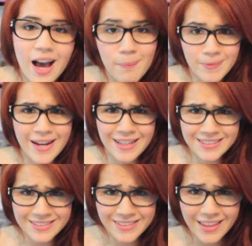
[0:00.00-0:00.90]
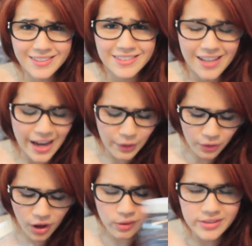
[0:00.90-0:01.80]
Up next, this, I don't
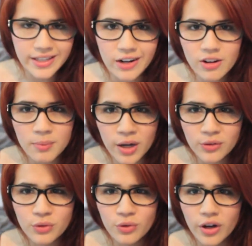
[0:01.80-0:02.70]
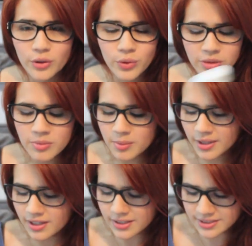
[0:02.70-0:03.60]
always carry a bottle of water with me
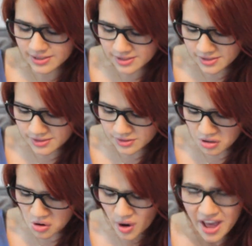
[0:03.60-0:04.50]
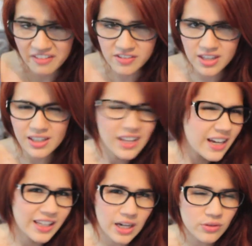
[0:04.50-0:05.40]
because it's just so heavy
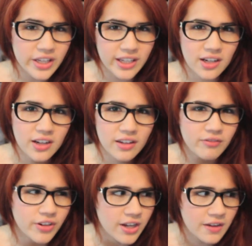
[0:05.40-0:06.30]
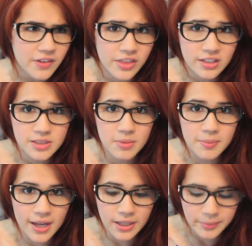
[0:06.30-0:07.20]
and I don't like carrying very heavy things in my
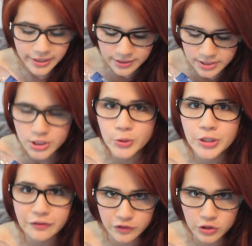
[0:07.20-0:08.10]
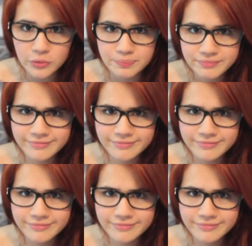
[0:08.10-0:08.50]
bag because it's already full.